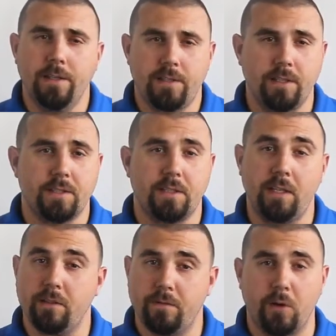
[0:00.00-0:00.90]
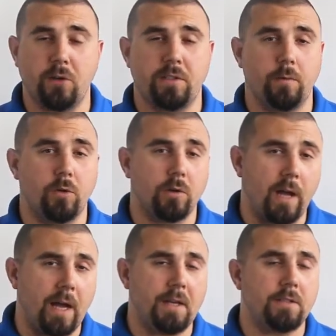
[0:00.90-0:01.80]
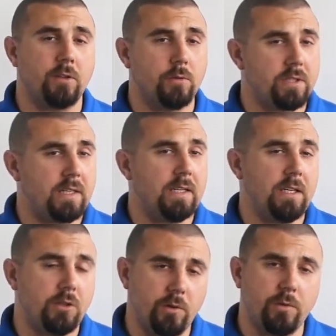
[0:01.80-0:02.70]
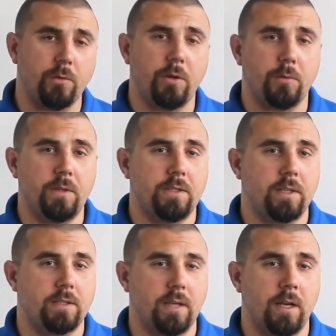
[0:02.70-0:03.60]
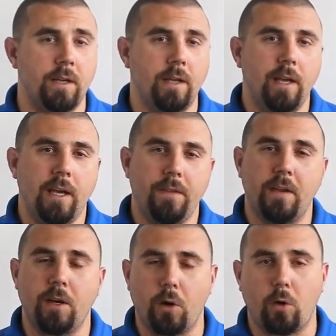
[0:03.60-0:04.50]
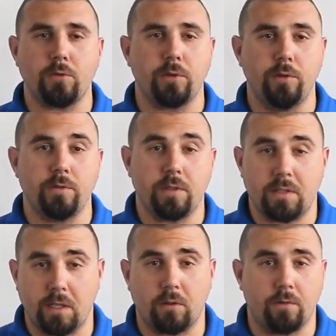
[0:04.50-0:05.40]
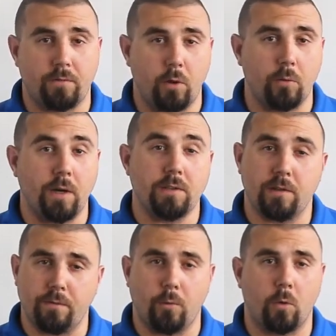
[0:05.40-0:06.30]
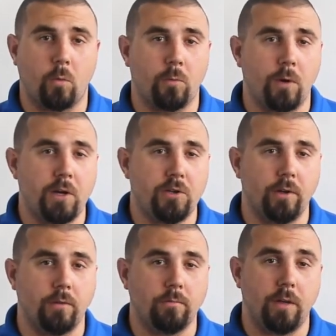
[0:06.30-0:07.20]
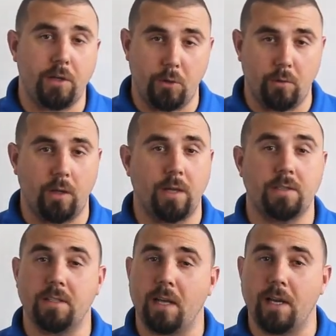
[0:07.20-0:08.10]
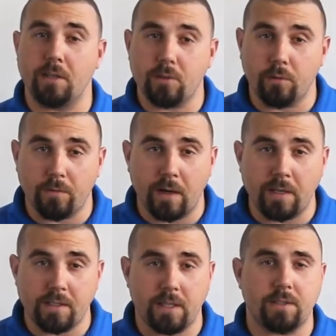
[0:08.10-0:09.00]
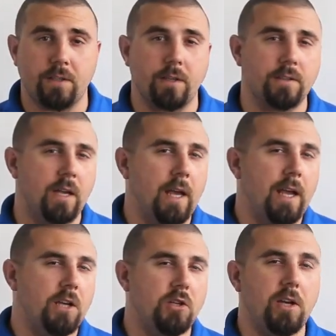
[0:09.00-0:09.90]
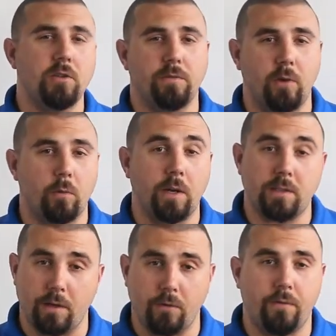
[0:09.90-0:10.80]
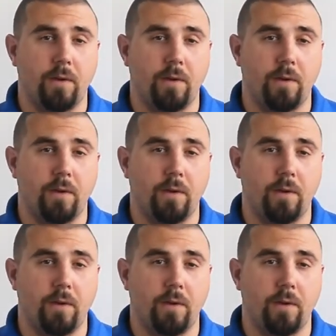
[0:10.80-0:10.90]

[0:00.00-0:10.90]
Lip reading: CST is very similar to ISO CD 23369 in that it also uses cyclic flow rates in a 4:1 ratio. It utilizes ISO fine test dust and changes flow rates every